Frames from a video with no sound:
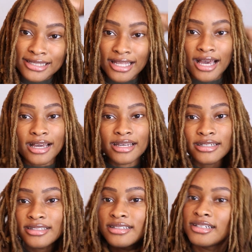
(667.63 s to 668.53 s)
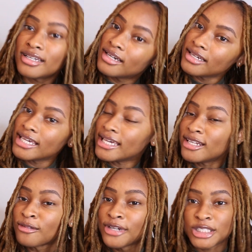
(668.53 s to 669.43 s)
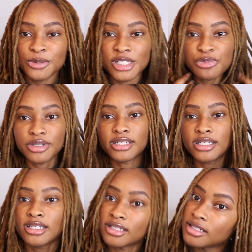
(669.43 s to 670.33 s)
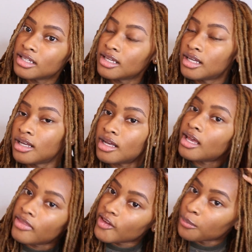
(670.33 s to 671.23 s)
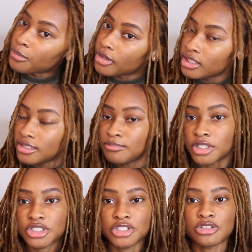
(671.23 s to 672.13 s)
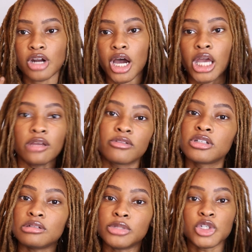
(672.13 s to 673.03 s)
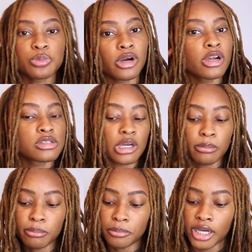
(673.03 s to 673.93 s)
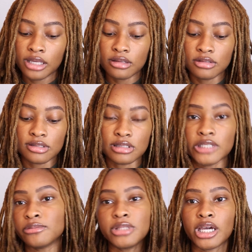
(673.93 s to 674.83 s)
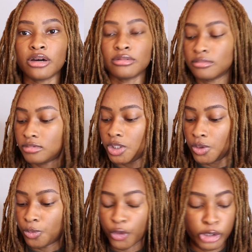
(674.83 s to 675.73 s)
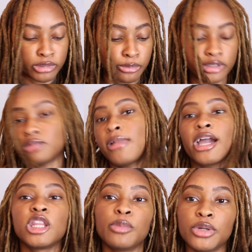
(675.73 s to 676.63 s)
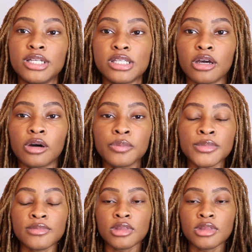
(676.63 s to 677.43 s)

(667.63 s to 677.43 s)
salon getting a retwist put in. And they're pretty much dry for the most part, so I might just leave them down. Don't worry about putting them back in the ponytail.